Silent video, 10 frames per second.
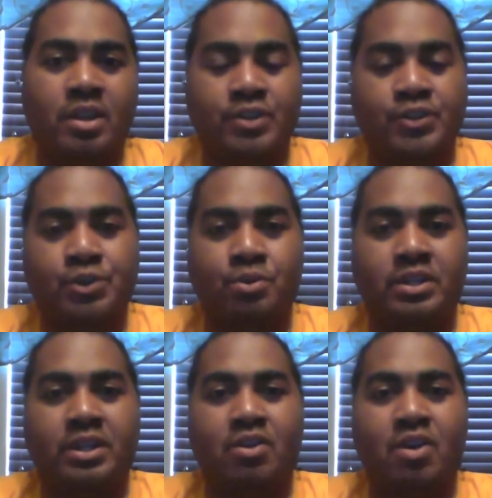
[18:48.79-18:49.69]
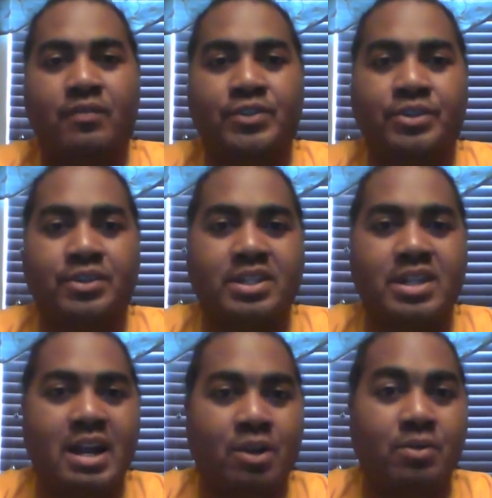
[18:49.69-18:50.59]
ensured that an officer is
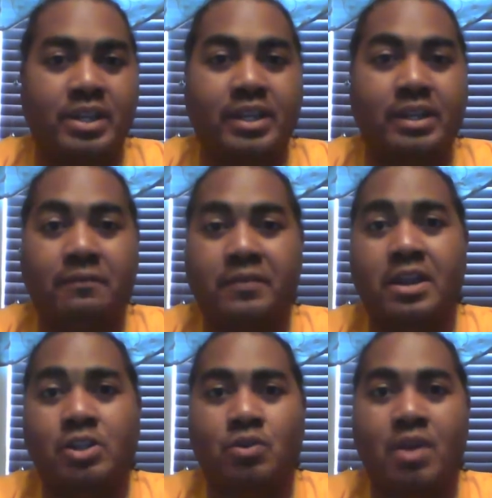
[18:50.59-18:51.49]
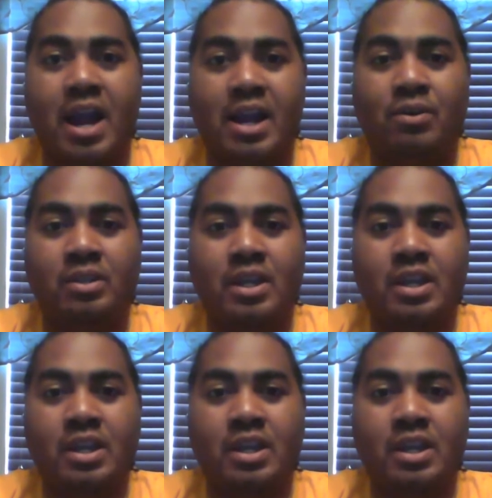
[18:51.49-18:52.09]
not going to get a fair trial,